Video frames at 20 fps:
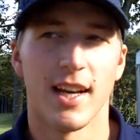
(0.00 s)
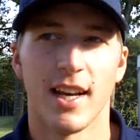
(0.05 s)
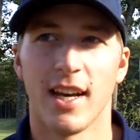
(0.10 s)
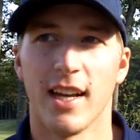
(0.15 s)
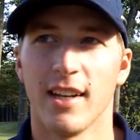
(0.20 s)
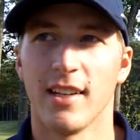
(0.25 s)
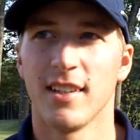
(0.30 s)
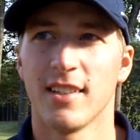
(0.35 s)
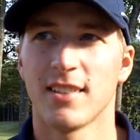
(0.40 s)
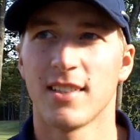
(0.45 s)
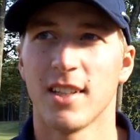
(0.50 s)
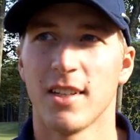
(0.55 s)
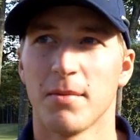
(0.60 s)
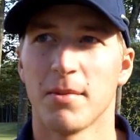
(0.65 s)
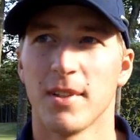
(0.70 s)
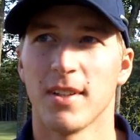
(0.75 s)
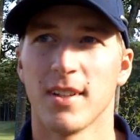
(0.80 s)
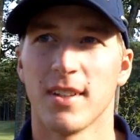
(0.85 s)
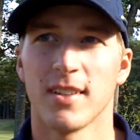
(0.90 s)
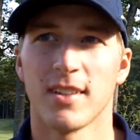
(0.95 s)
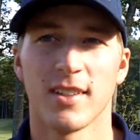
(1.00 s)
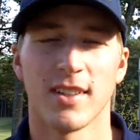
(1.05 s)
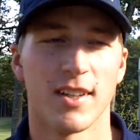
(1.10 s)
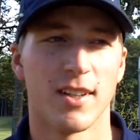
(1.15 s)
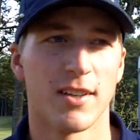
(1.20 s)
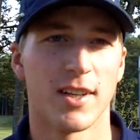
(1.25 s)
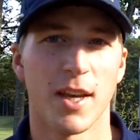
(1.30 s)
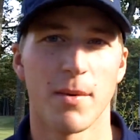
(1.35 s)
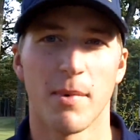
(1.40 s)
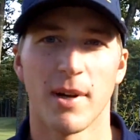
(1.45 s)
and seemed to, you
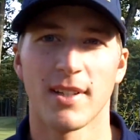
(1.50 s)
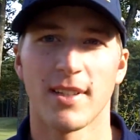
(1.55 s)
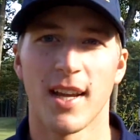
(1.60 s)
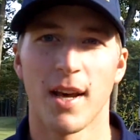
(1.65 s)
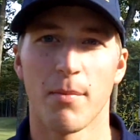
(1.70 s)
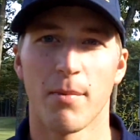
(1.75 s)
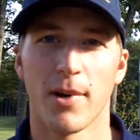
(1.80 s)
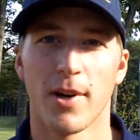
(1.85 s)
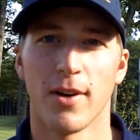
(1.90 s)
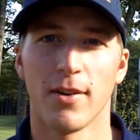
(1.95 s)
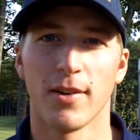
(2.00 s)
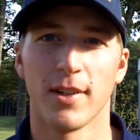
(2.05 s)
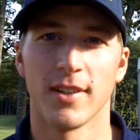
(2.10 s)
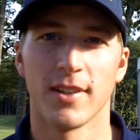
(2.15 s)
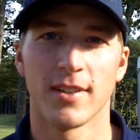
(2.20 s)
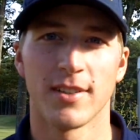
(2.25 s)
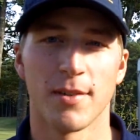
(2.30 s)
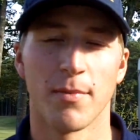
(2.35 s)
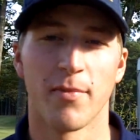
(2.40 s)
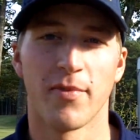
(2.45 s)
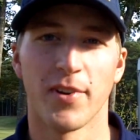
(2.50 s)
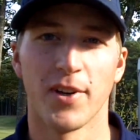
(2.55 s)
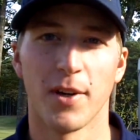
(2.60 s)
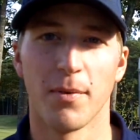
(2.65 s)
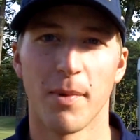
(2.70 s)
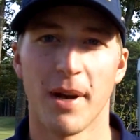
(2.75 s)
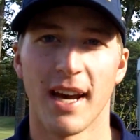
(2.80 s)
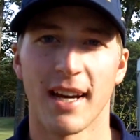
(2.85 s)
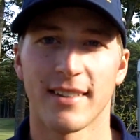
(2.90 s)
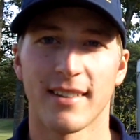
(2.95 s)
know, get my tempo and some feel
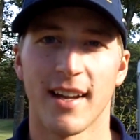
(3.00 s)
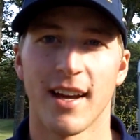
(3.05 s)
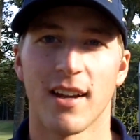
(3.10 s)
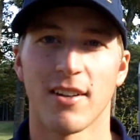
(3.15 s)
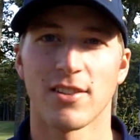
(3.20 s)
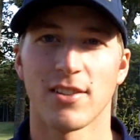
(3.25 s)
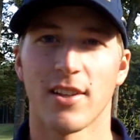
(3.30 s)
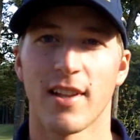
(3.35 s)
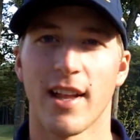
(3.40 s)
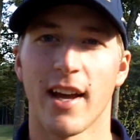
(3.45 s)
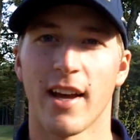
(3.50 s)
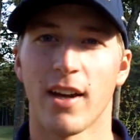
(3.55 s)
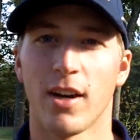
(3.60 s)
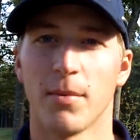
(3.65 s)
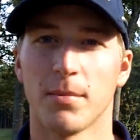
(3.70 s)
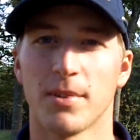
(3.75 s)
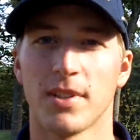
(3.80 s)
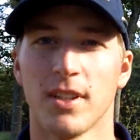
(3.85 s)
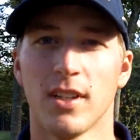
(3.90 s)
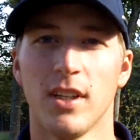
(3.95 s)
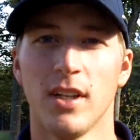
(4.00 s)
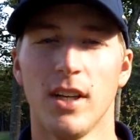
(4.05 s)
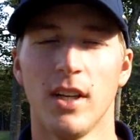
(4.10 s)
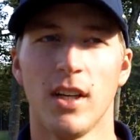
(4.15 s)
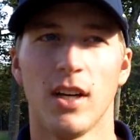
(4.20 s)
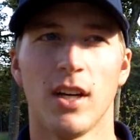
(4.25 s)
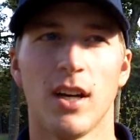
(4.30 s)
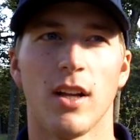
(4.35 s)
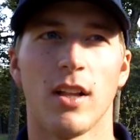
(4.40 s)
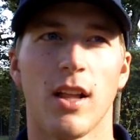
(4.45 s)
back down. So that helped
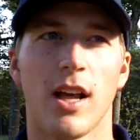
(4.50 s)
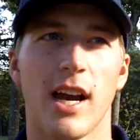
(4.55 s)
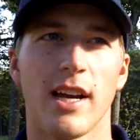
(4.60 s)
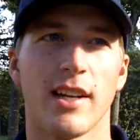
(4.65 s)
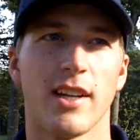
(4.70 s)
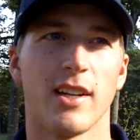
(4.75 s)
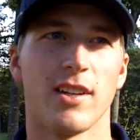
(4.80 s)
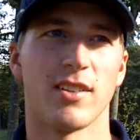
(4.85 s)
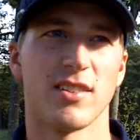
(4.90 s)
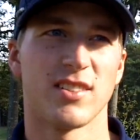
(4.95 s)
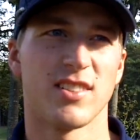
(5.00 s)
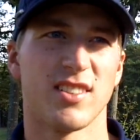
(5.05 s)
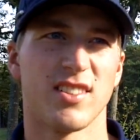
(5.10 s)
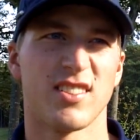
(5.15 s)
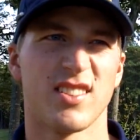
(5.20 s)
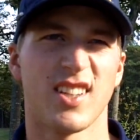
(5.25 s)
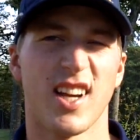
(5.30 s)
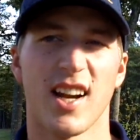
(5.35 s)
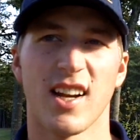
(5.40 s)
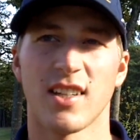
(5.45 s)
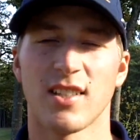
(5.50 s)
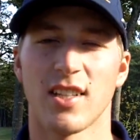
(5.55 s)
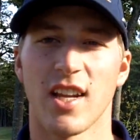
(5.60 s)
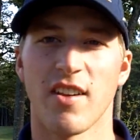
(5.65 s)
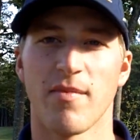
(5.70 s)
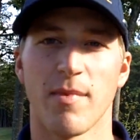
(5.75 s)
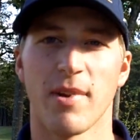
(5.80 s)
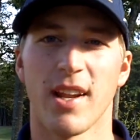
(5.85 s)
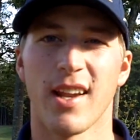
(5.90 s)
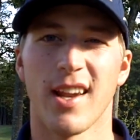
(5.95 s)
a lot. You know, it's, kind of
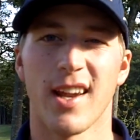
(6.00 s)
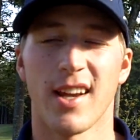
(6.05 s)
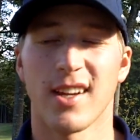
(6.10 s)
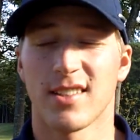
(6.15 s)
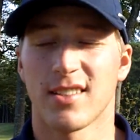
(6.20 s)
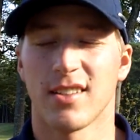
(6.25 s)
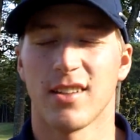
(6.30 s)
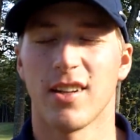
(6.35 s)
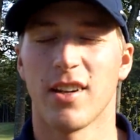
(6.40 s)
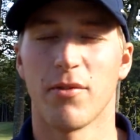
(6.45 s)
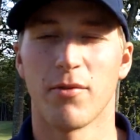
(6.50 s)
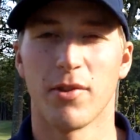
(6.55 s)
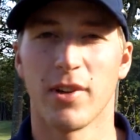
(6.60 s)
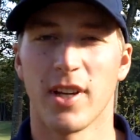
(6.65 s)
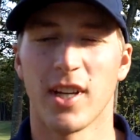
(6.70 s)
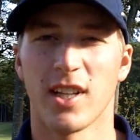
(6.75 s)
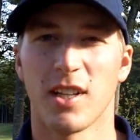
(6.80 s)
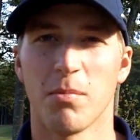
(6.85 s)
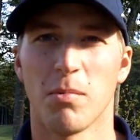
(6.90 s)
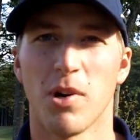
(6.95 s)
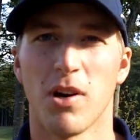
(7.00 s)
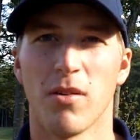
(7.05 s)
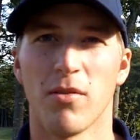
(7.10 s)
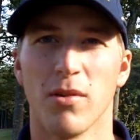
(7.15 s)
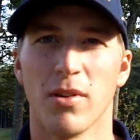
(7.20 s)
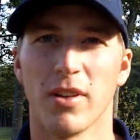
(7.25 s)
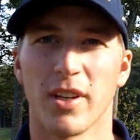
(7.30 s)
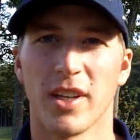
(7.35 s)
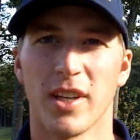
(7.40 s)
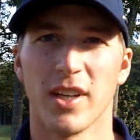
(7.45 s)
saved me today. I still didn't really hit the ball
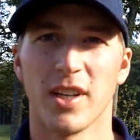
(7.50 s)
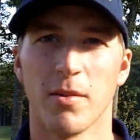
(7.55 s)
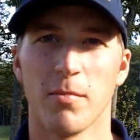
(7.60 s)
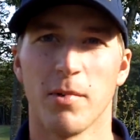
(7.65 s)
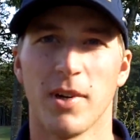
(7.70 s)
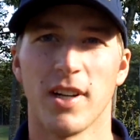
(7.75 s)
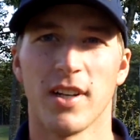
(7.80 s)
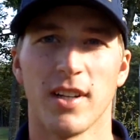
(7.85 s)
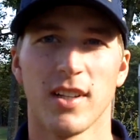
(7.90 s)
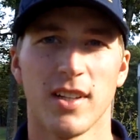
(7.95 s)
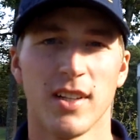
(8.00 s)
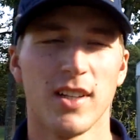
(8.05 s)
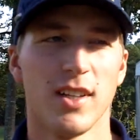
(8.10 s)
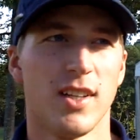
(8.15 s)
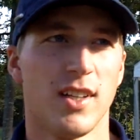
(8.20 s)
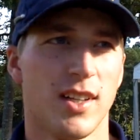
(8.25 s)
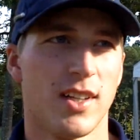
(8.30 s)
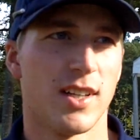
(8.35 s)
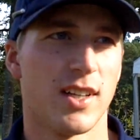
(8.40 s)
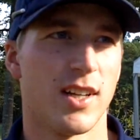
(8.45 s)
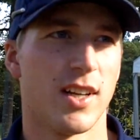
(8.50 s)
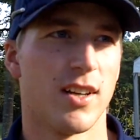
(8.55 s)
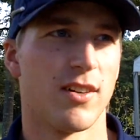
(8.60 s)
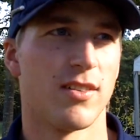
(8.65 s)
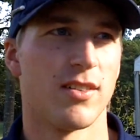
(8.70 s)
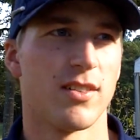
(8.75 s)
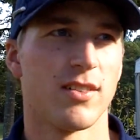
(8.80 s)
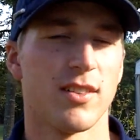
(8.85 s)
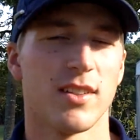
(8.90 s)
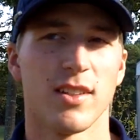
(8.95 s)
really good, but you know,
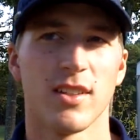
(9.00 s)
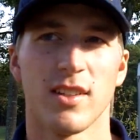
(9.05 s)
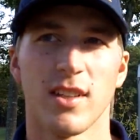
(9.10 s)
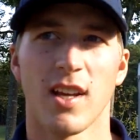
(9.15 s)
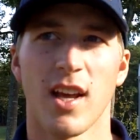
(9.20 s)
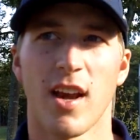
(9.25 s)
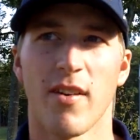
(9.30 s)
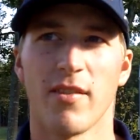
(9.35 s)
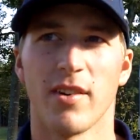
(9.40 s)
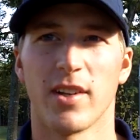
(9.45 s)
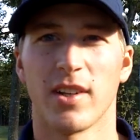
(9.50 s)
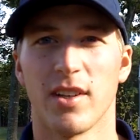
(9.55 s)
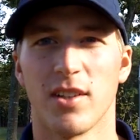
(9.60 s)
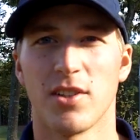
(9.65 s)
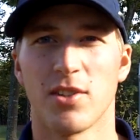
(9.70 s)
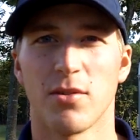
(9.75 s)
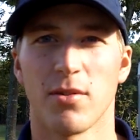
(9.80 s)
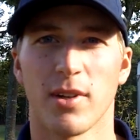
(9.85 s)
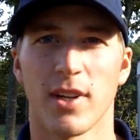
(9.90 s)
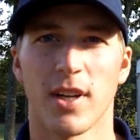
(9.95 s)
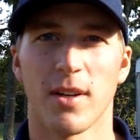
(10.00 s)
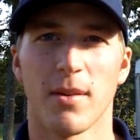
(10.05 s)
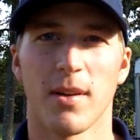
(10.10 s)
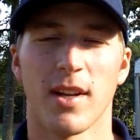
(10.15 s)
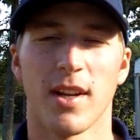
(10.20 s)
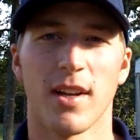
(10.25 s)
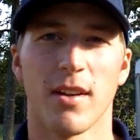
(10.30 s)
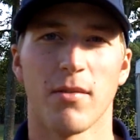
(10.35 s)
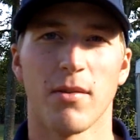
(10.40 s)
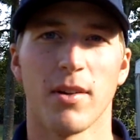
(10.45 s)
having a good short game
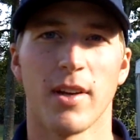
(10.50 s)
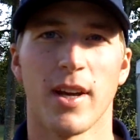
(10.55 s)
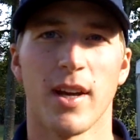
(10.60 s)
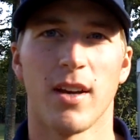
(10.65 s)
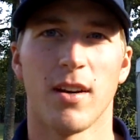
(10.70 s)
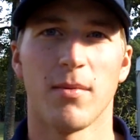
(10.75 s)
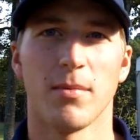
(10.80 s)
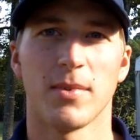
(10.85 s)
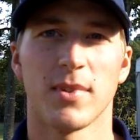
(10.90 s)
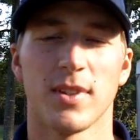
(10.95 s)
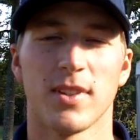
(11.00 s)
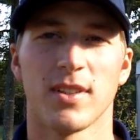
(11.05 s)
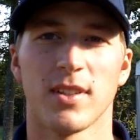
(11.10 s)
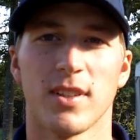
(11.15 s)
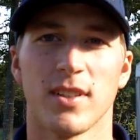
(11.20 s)
today really helped.